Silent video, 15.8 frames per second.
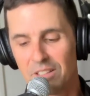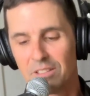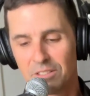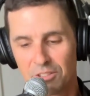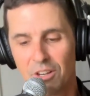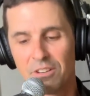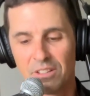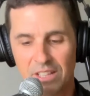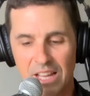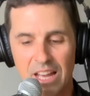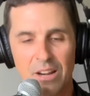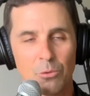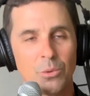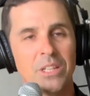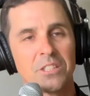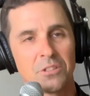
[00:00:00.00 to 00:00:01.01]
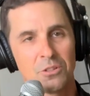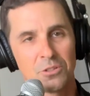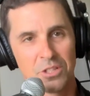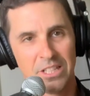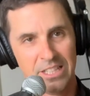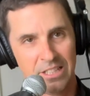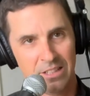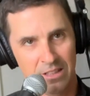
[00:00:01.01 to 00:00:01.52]
started kind of
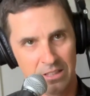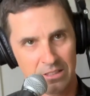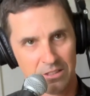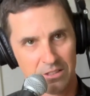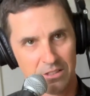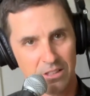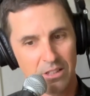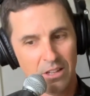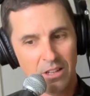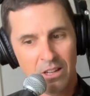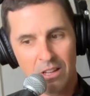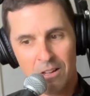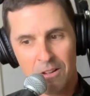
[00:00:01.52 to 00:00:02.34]
researching into this.